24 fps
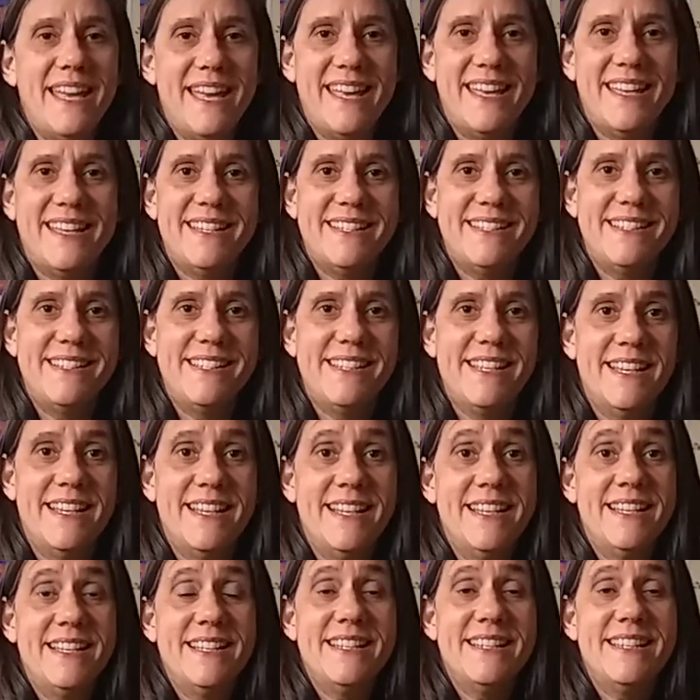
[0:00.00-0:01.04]
kids,
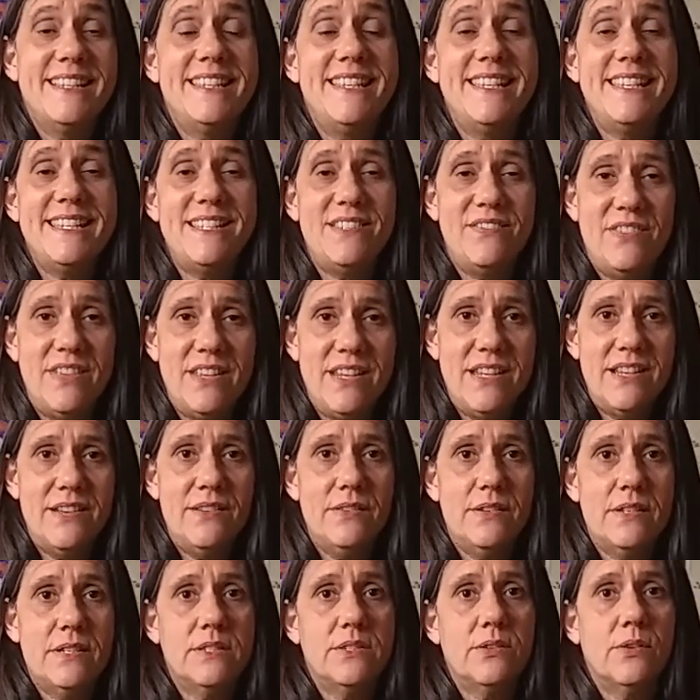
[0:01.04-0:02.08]
this video
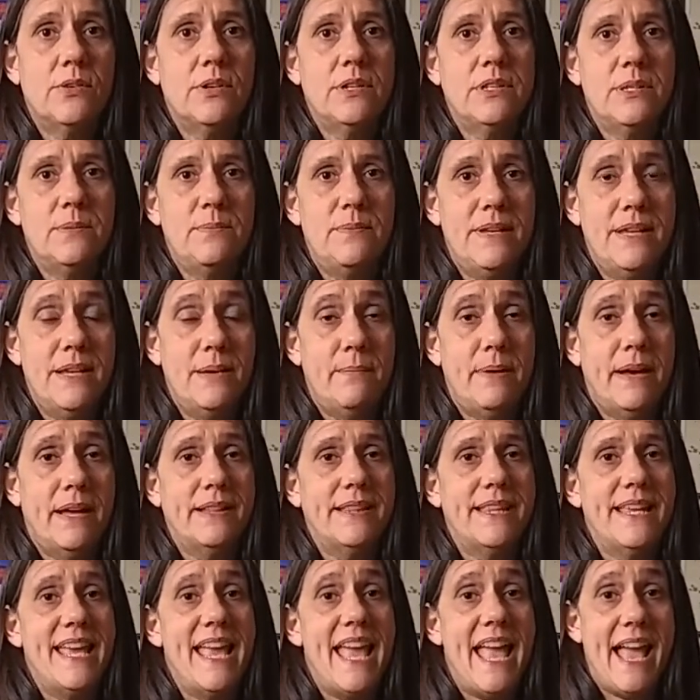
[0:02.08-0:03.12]
is going to be about
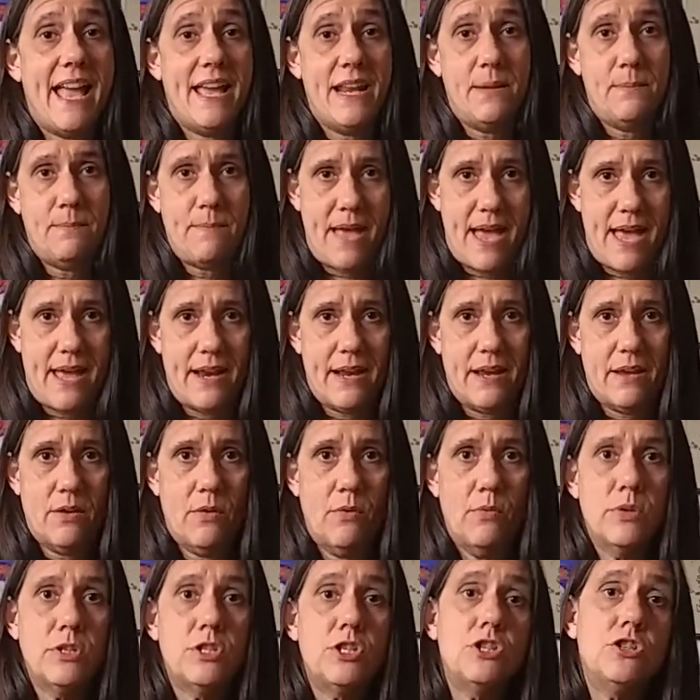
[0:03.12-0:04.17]
the Animatic,
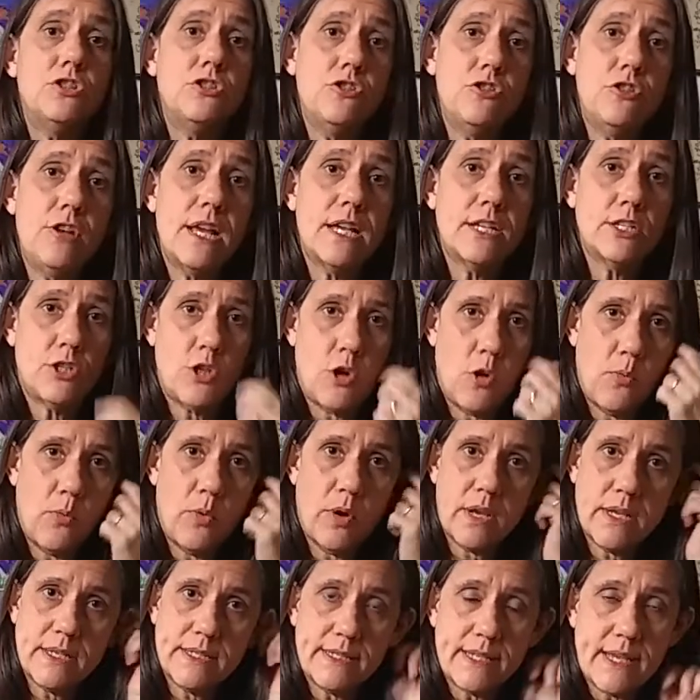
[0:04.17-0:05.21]
which is your next
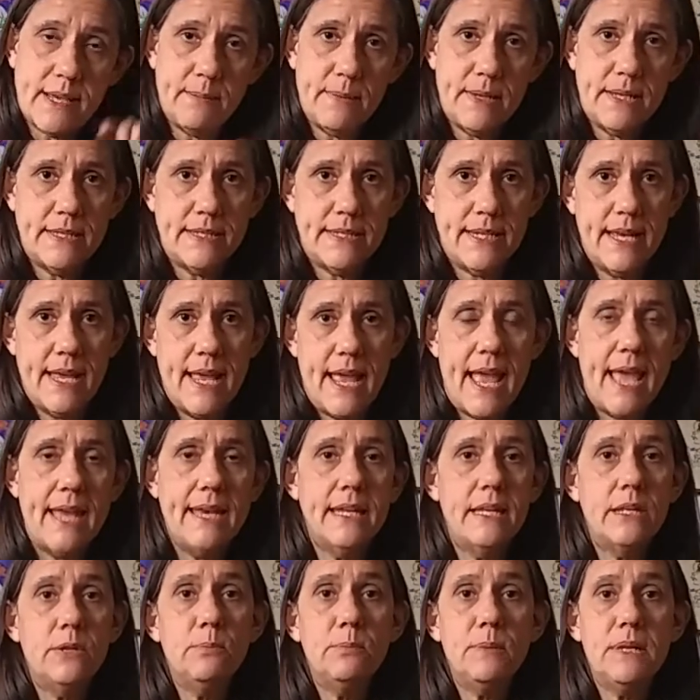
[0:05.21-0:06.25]
homework assignment, and
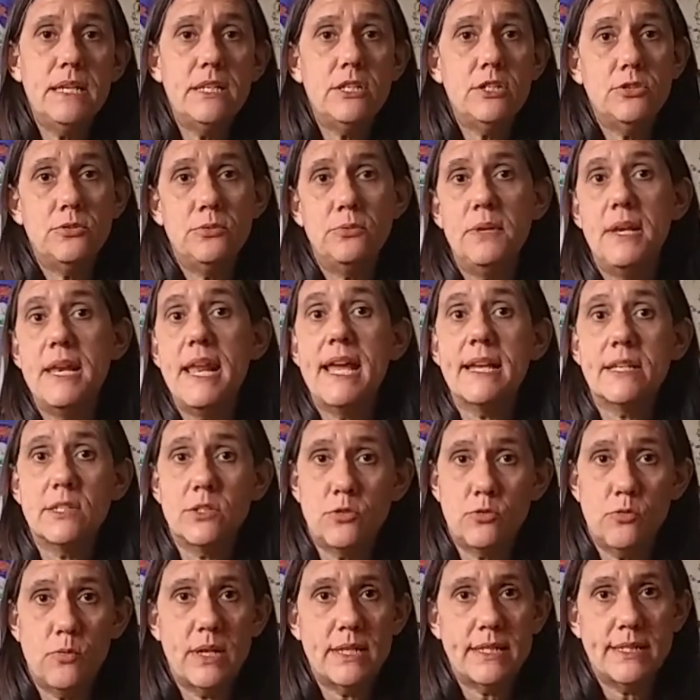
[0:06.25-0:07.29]
it'll be due
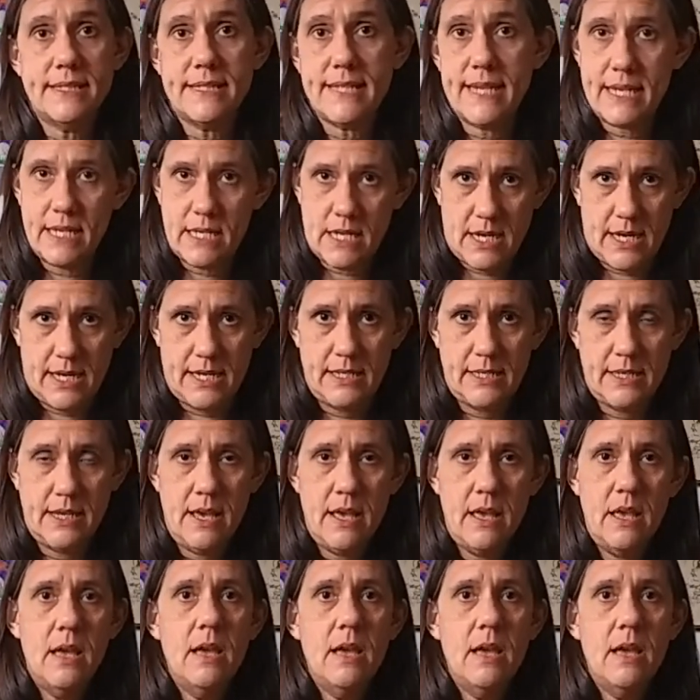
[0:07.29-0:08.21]
next Wednesday night.